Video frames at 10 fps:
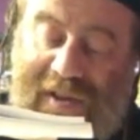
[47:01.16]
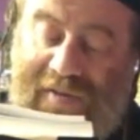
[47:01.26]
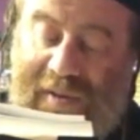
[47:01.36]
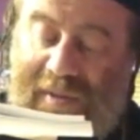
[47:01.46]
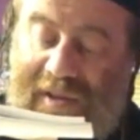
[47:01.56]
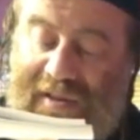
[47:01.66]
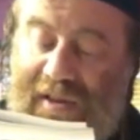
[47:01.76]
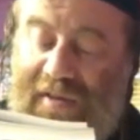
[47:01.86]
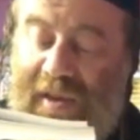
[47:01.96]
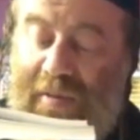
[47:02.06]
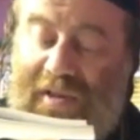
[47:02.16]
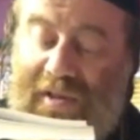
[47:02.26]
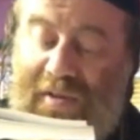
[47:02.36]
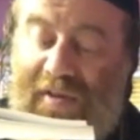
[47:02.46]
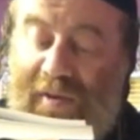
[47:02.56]
to eat from it. So if he
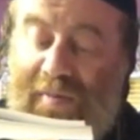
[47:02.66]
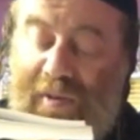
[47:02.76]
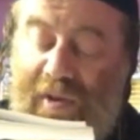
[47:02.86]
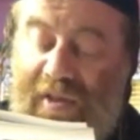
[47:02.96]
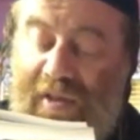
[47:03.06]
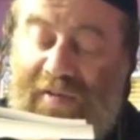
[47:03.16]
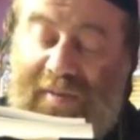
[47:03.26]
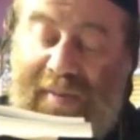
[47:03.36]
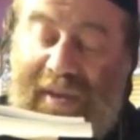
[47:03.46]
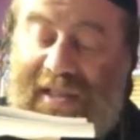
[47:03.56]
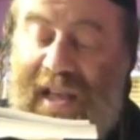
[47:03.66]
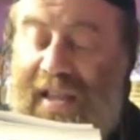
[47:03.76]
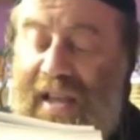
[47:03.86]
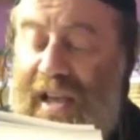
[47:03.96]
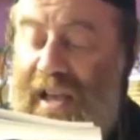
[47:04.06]
wants to eat from both loaves, maybe it's
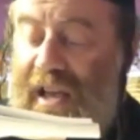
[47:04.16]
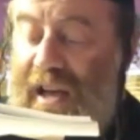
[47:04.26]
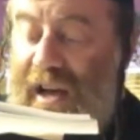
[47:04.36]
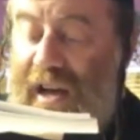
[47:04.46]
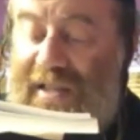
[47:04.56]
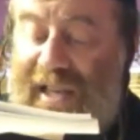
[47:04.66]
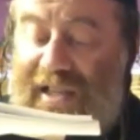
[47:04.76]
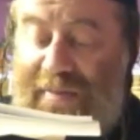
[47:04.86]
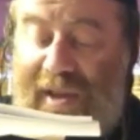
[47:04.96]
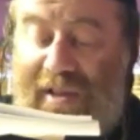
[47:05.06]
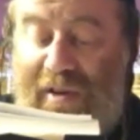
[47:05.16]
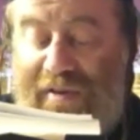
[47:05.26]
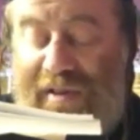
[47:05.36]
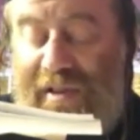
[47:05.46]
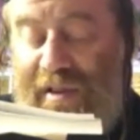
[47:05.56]
not such a big
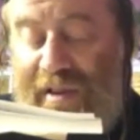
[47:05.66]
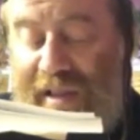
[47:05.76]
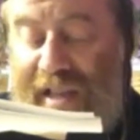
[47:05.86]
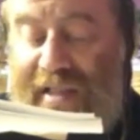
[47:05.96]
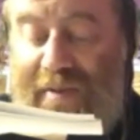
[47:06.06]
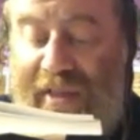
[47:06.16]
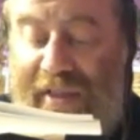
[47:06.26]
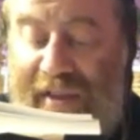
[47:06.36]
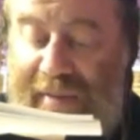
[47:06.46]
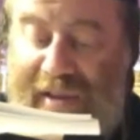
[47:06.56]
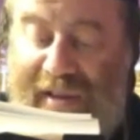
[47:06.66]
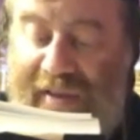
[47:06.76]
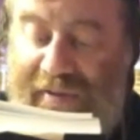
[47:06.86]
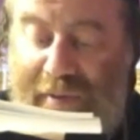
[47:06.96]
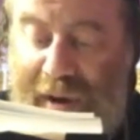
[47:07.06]
loaf. So that's one thing. But
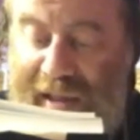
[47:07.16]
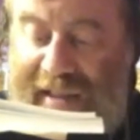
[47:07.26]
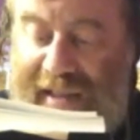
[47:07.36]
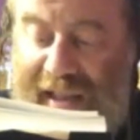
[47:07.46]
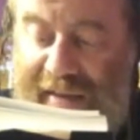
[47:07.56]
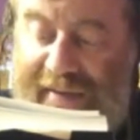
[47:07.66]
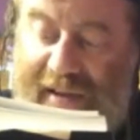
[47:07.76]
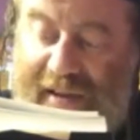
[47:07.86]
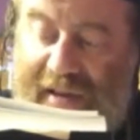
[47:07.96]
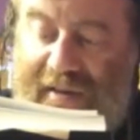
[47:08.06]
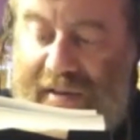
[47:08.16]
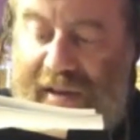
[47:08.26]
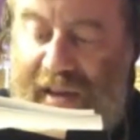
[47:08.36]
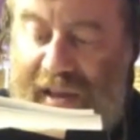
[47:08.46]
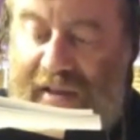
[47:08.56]
if one is enough, so
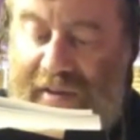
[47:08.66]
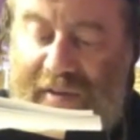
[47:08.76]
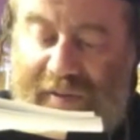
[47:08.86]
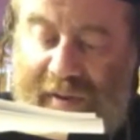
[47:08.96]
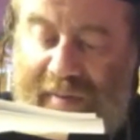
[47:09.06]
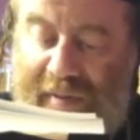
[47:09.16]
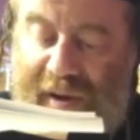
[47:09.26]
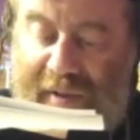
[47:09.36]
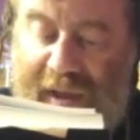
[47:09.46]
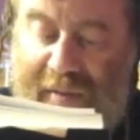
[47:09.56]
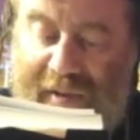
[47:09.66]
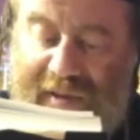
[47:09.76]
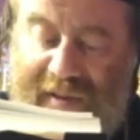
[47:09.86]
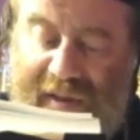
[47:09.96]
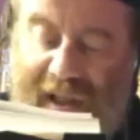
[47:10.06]
he can do from whatever he
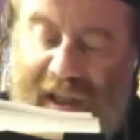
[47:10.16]
wants,